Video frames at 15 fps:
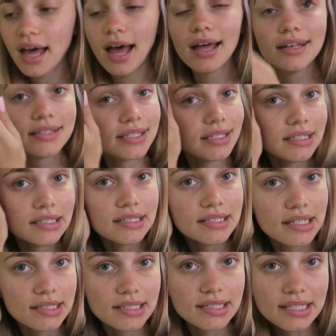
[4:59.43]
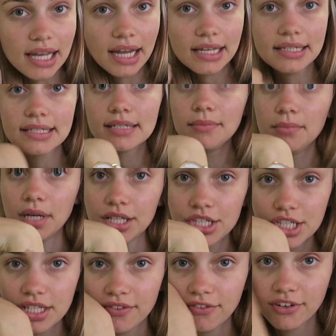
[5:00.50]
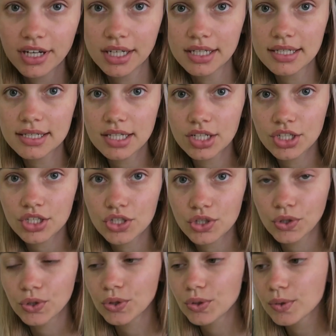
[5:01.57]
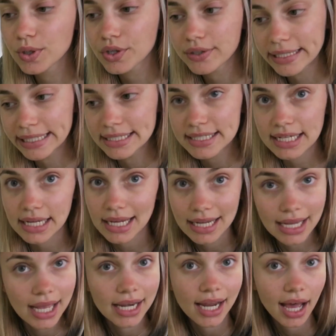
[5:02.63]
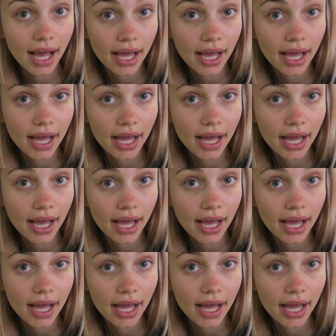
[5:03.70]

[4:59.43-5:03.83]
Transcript: that this doesn't taste much different to green tea and